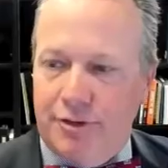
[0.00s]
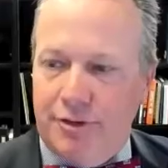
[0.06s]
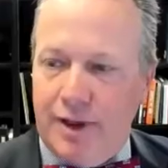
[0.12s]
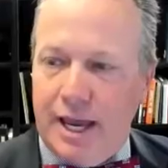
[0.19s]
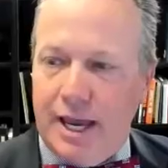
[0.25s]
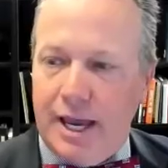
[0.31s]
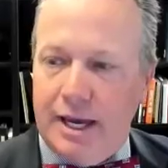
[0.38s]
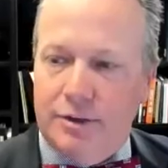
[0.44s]
the
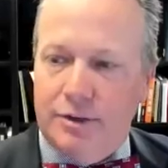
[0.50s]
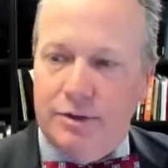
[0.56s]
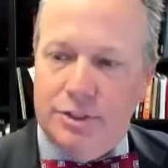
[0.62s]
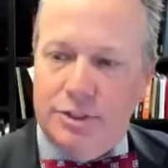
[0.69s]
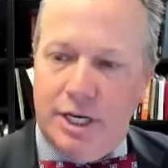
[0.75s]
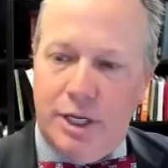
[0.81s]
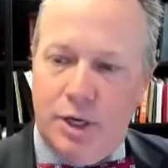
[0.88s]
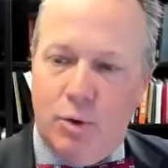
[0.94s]
fact
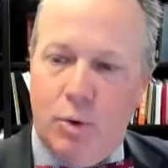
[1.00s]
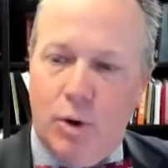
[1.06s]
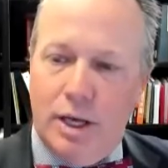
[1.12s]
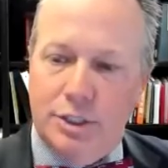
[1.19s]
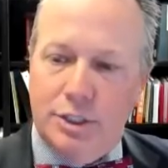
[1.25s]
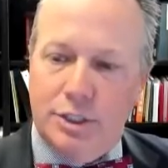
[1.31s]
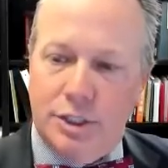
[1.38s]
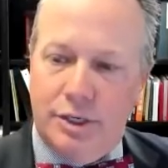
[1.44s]
there's any
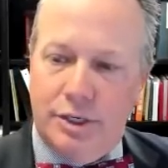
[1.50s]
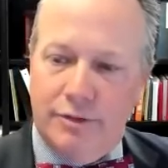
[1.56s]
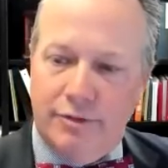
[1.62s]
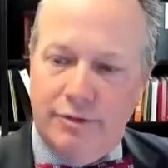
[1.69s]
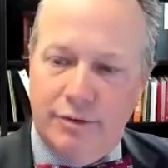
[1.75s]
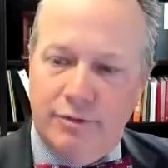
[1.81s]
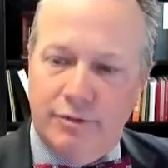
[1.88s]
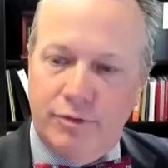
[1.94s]
question of
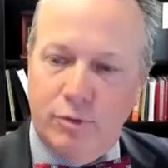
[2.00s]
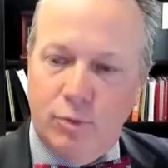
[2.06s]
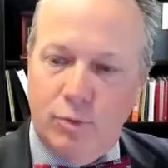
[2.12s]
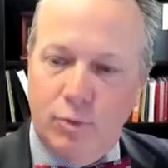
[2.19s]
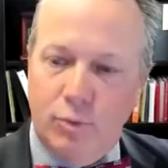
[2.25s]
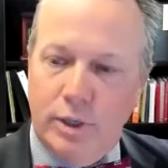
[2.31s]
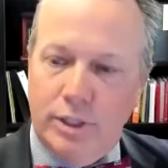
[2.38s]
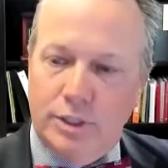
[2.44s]

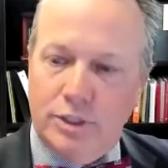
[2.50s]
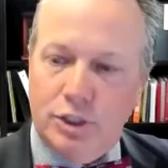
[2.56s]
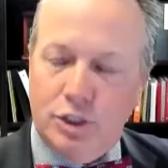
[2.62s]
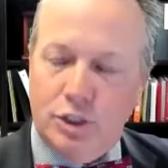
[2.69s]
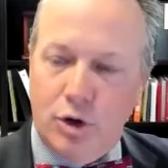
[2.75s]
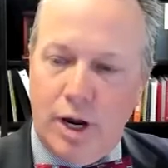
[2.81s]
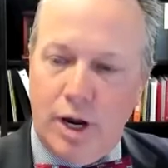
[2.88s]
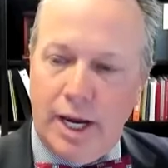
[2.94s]
which
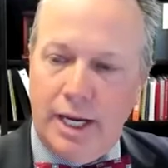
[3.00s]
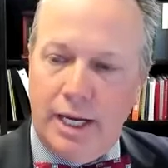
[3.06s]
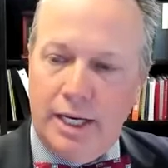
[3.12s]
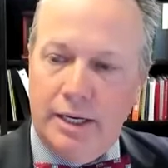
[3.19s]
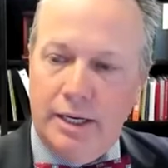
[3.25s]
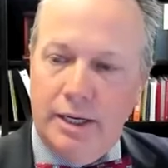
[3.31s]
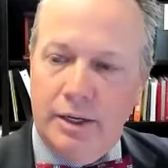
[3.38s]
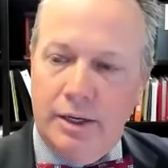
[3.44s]

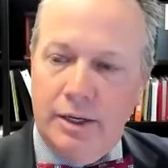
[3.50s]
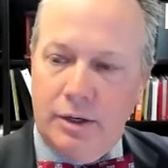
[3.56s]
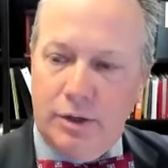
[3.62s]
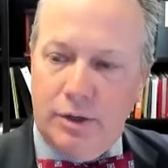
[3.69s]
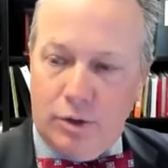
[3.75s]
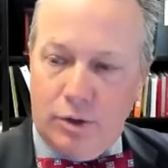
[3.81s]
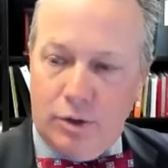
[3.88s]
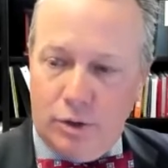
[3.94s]
trade
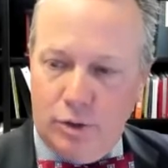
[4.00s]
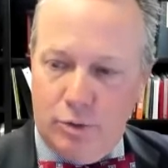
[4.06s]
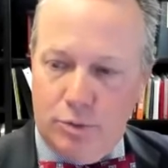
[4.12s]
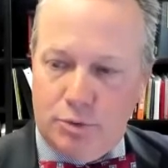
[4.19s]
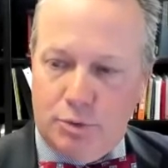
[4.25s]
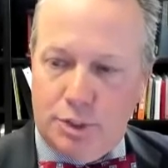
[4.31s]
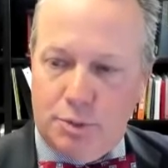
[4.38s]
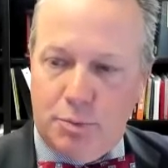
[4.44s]
or who
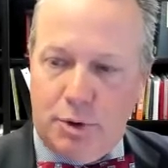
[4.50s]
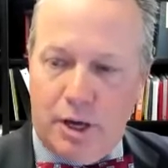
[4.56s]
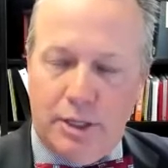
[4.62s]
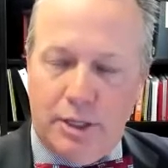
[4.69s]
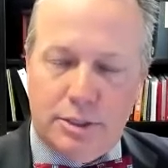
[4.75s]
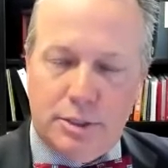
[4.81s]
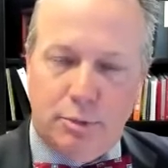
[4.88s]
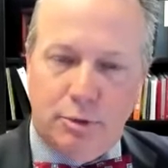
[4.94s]
is
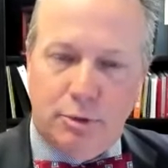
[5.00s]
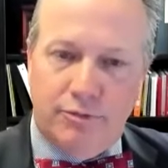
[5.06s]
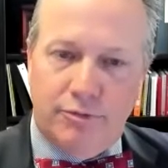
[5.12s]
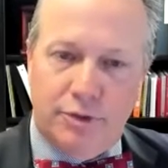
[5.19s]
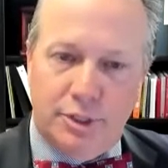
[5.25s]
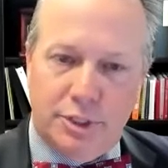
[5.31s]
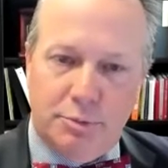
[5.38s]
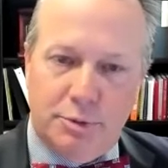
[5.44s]
responsible
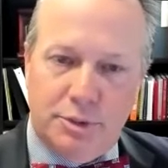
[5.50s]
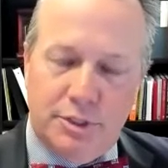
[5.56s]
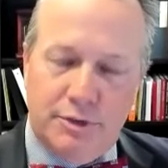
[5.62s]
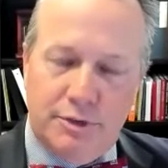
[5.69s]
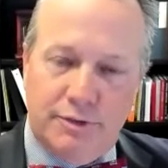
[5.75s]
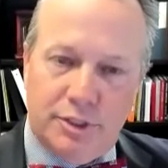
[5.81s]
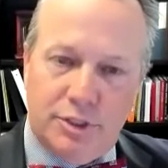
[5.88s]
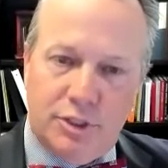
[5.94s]
for a
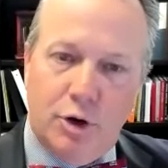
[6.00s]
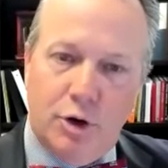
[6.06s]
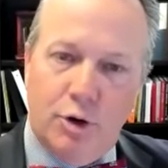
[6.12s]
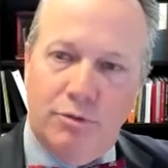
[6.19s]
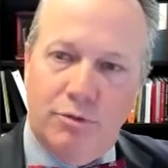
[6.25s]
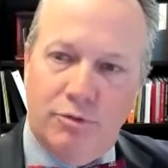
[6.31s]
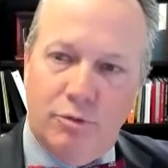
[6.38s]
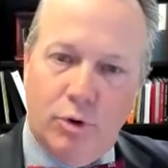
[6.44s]
specific
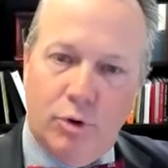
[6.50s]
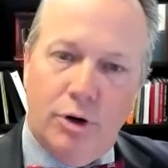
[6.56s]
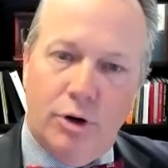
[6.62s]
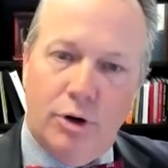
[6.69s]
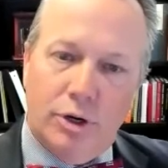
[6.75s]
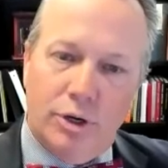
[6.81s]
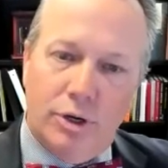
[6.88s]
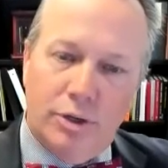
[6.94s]
scope of
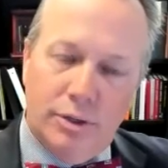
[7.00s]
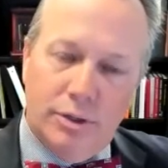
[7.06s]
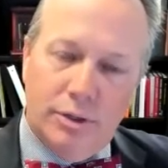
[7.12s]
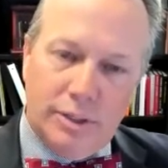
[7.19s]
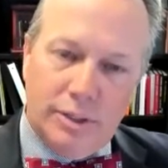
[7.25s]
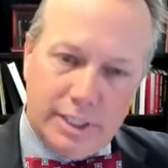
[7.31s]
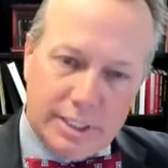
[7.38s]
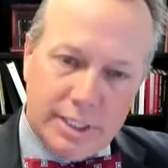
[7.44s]
work,
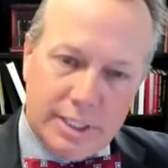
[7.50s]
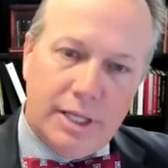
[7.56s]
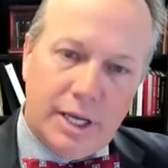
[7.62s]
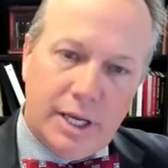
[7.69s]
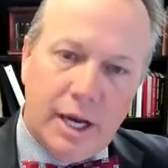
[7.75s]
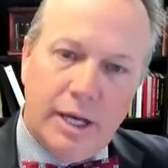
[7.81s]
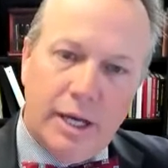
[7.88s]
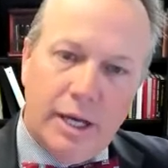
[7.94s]
it's in the
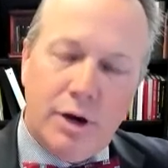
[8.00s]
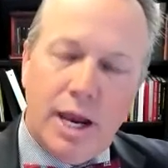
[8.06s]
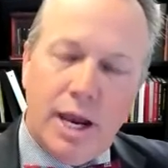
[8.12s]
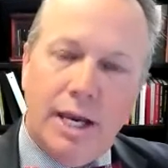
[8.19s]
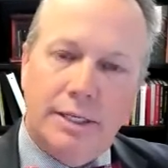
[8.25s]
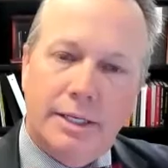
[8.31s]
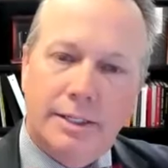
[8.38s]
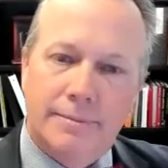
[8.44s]

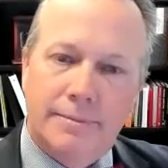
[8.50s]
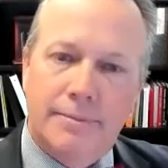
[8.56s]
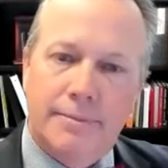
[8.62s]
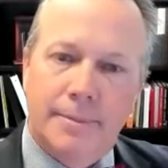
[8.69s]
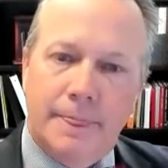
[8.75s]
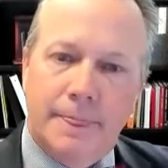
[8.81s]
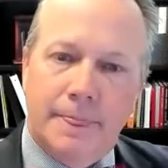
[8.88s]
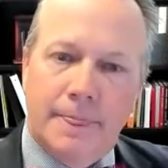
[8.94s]
contract.
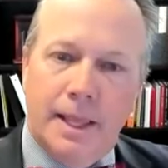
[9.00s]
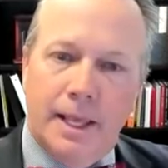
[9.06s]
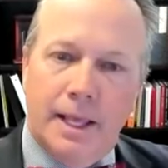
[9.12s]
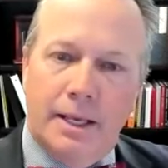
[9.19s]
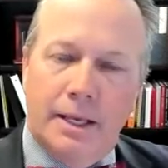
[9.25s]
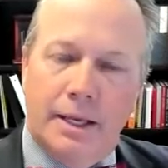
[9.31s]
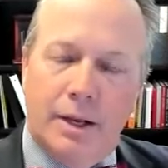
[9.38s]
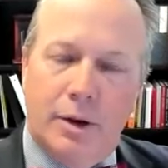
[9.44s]

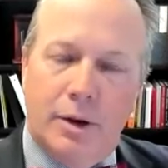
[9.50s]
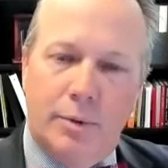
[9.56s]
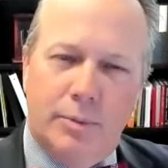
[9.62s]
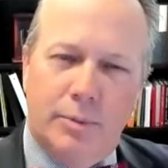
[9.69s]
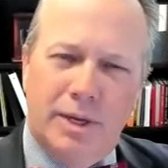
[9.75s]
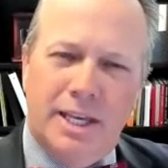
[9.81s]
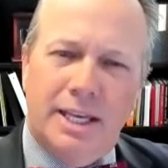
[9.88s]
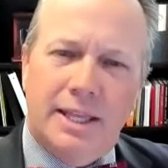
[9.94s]

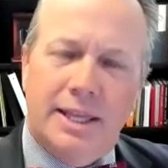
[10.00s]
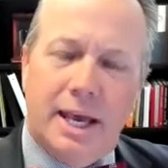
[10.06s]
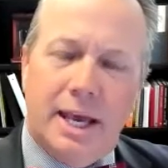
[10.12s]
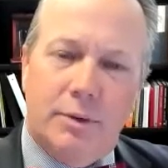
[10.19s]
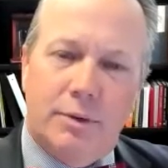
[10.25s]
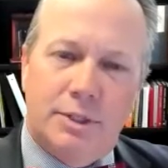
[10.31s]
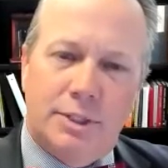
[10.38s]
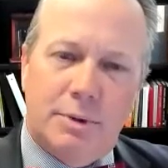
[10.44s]
We get
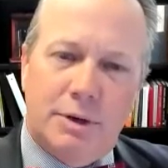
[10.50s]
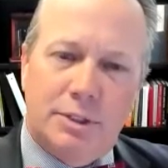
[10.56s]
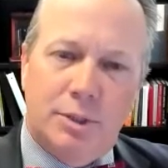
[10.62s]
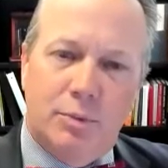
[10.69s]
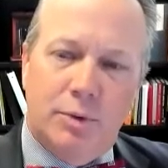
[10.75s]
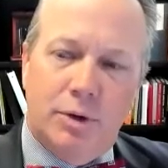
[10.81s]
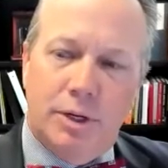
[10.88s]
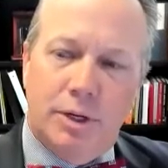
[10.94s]
that,
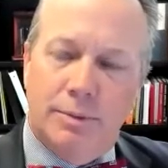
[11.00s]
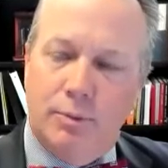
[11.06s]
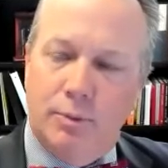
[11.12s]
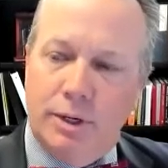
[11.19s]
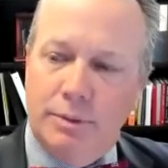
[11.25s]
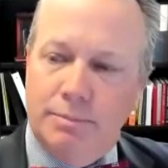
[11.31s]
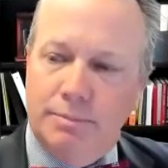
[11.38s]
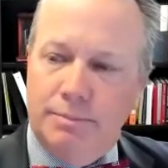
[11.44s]
especially
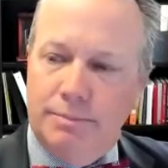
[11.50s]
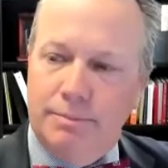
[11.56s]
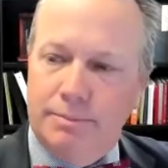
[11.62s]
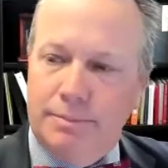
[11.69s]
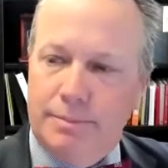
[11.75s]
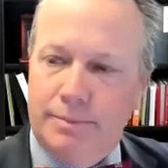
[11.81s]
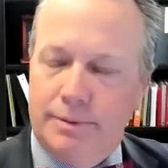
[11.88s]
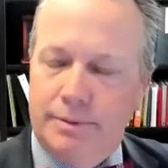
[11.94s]
where
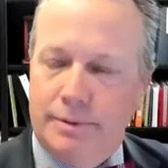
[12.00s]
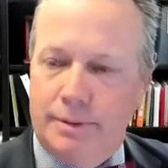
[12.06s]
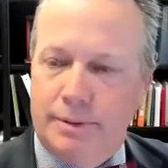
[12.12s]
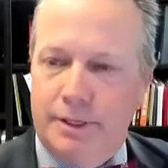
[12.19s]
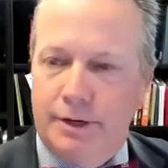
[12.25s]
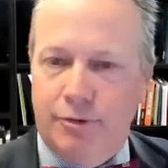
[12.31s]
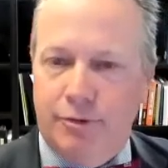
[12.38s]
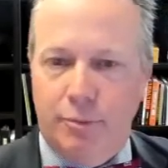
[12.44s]

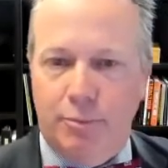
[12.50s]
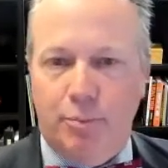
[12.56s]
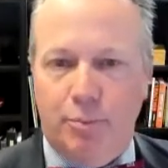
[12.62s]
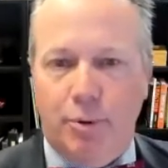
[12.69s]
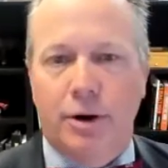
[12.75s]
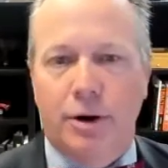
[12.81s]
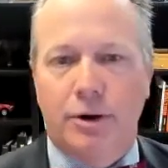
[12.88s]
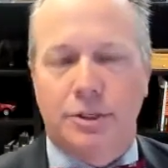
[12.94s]
different
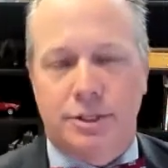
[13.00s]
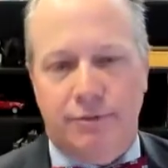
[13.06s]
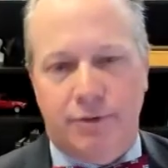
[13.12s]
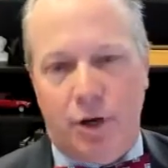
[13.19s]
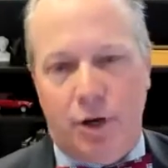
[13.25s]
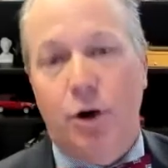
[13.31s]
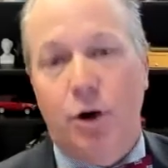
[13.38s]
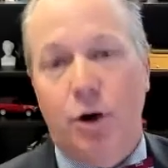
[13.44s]
parts of a
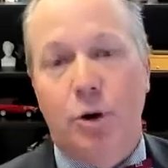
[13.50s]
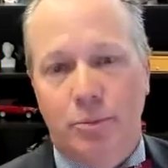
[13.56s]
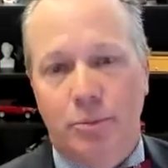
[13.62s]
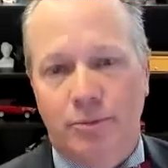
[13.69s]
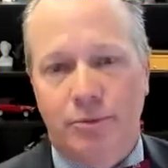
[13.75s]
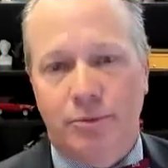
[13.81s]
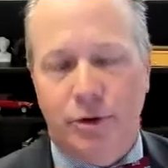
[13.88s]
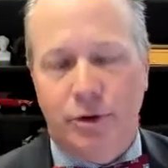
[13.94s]

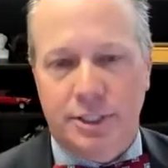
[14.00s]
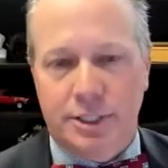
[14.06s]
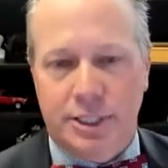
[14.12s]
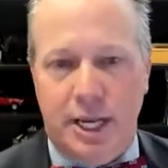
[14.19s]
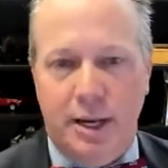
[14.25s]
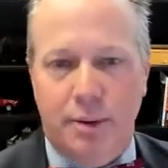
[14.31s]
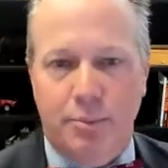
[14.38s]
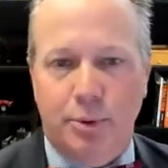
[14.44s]
home, for
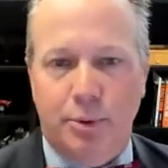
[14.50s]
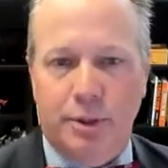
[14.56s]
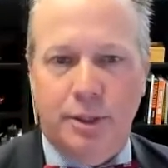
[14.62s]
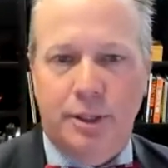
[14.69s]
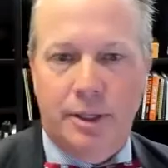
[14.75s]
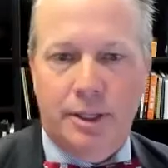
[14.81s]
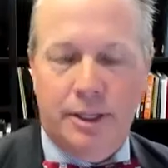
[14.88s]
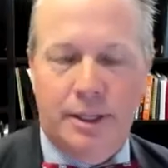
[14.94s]

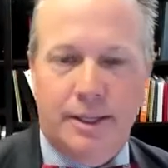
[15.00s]
example,